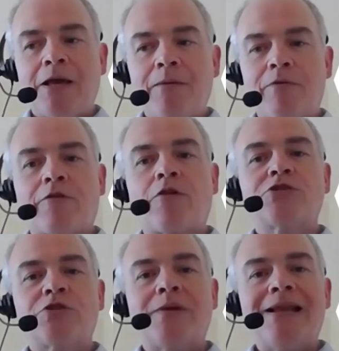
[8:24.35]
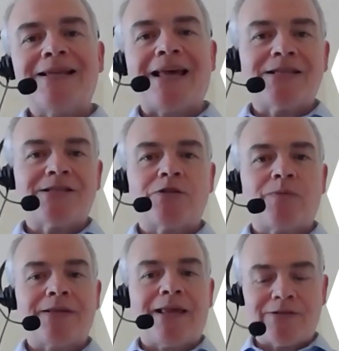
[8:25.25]
But of course, the real test is
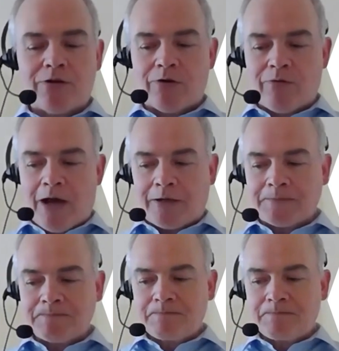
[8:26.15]
when things go wrong.